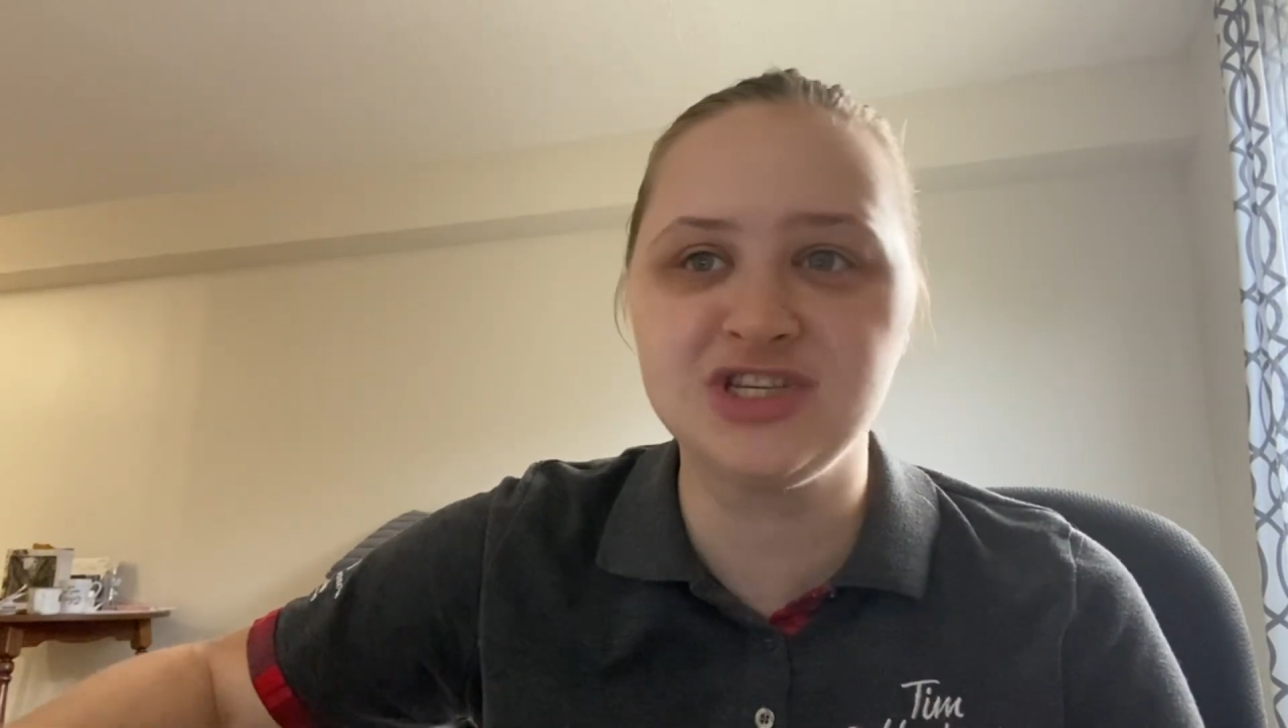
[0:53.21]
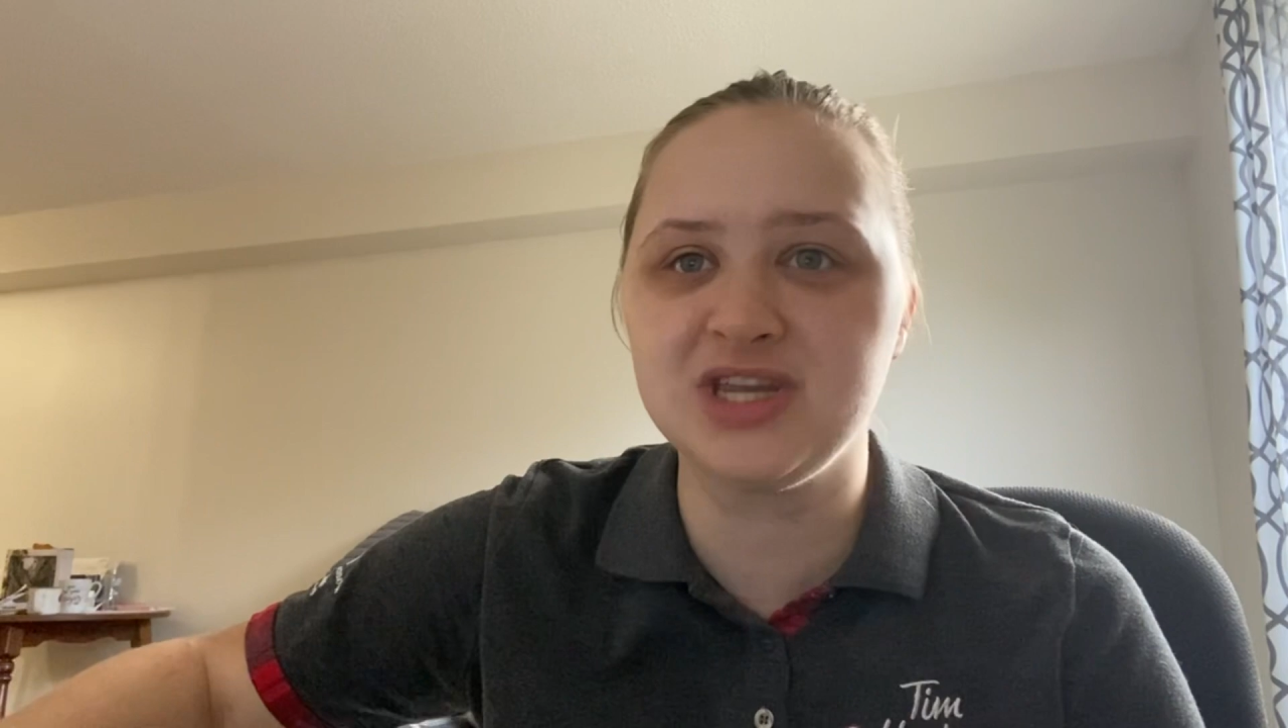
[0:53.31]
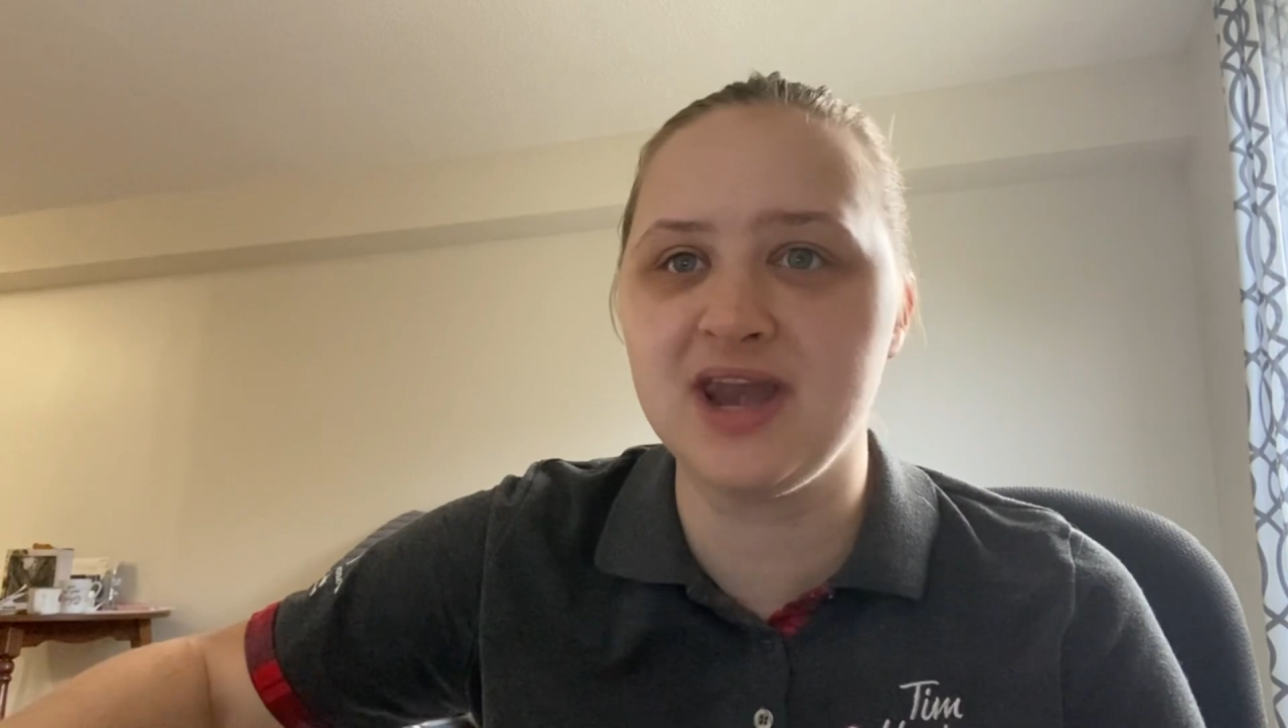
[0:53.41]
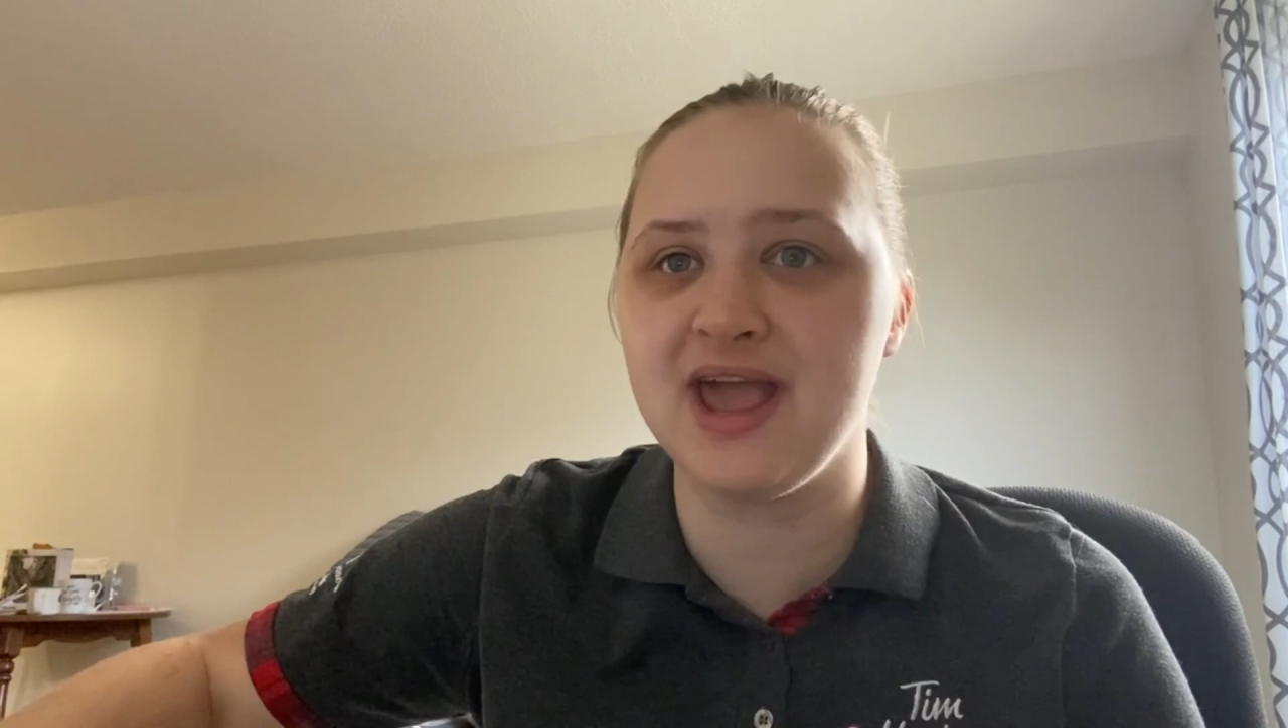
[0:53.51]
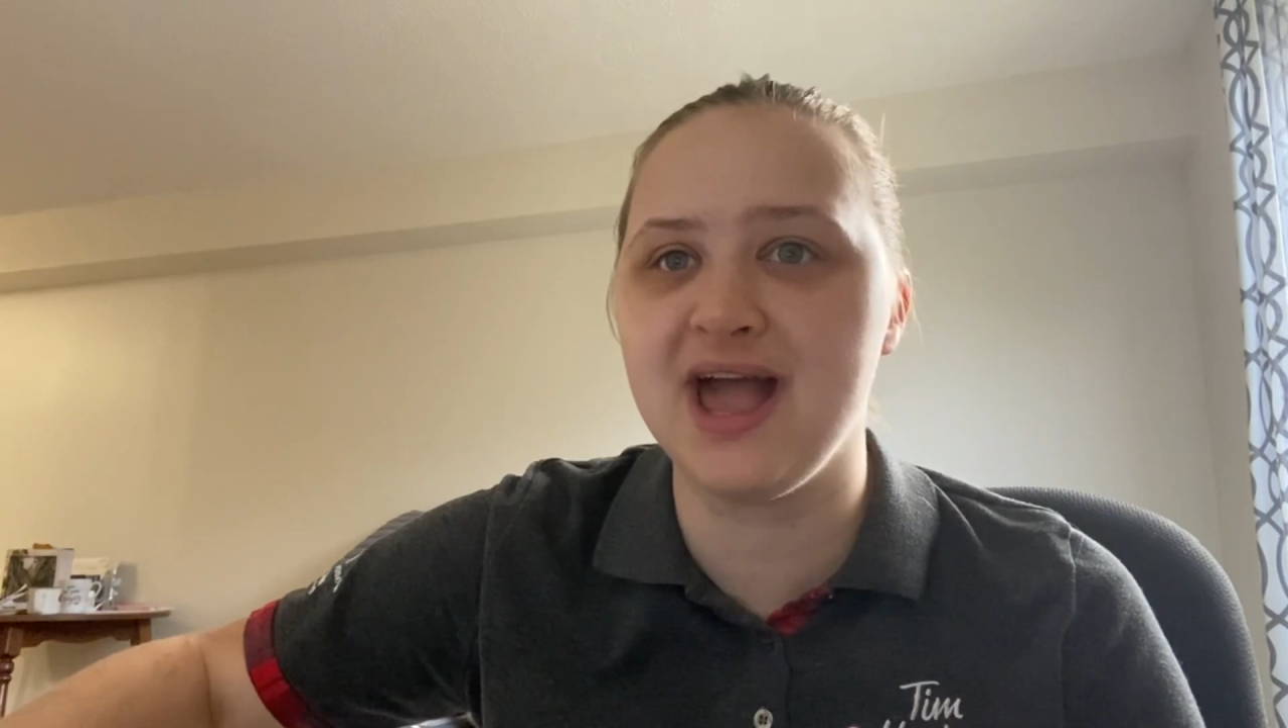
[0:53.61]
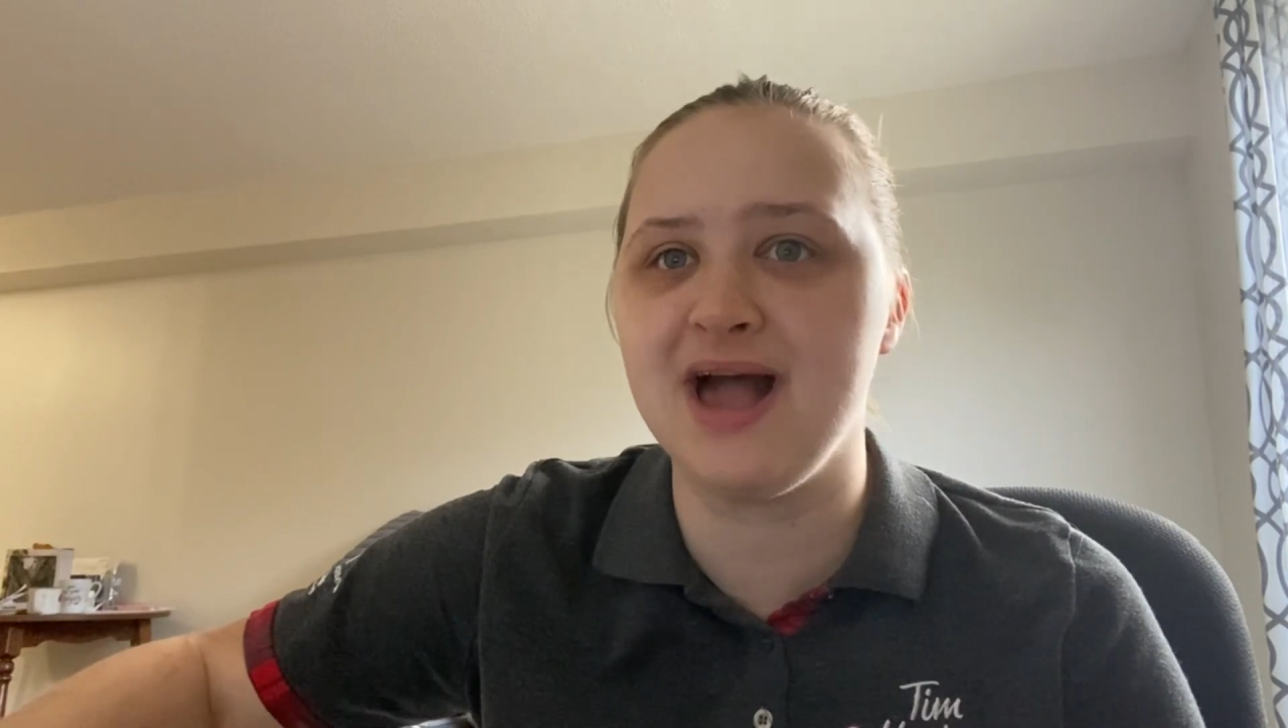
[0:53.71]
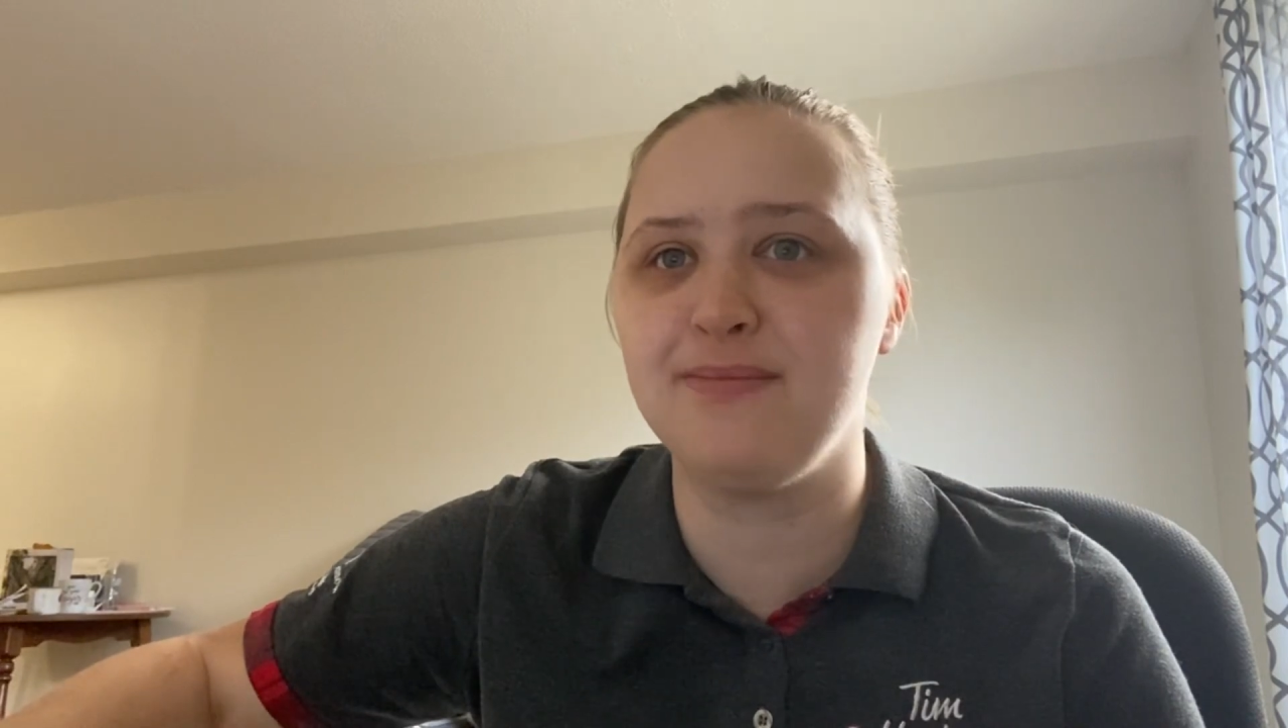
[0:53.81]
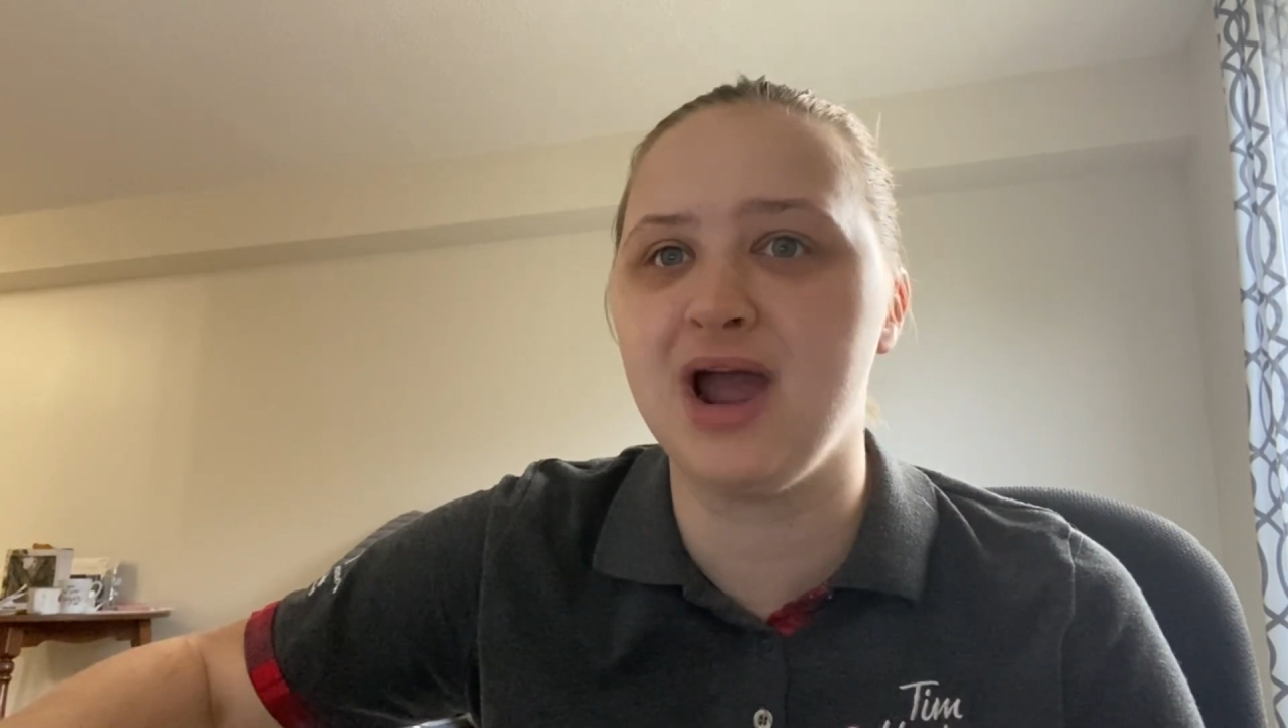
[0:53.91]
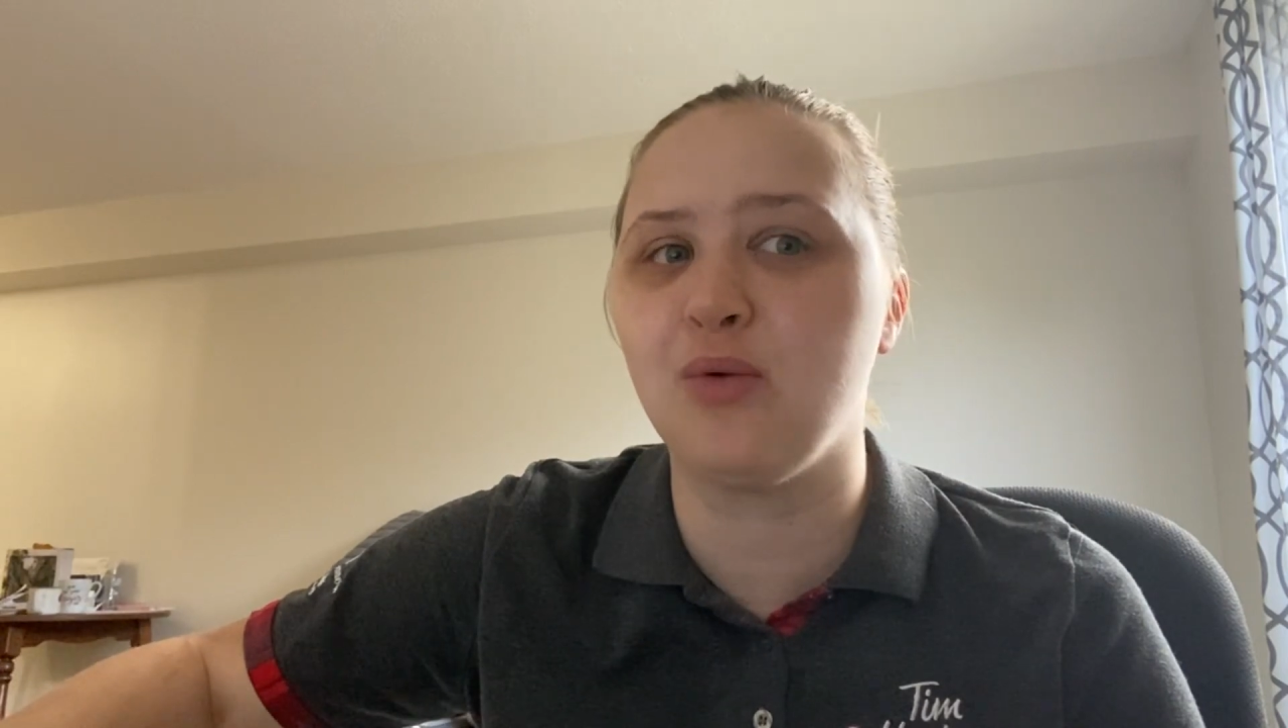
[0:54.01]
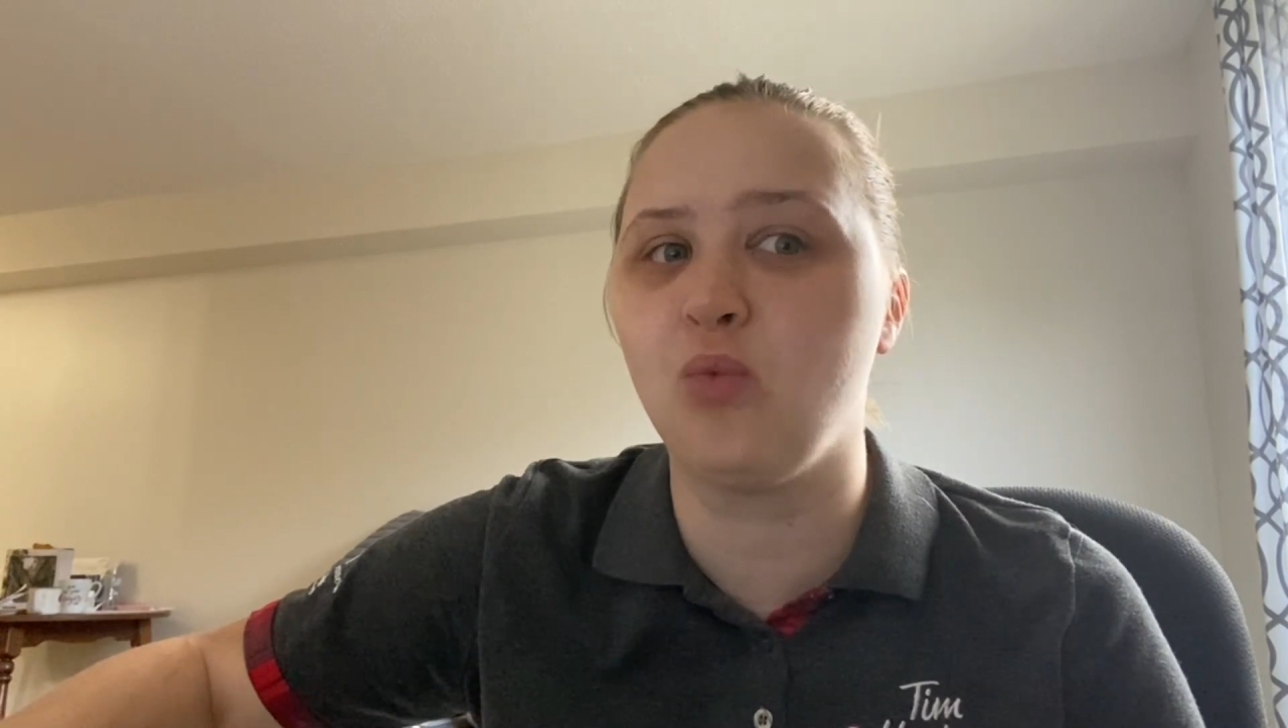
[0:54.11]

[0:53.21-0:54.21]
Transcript: today at my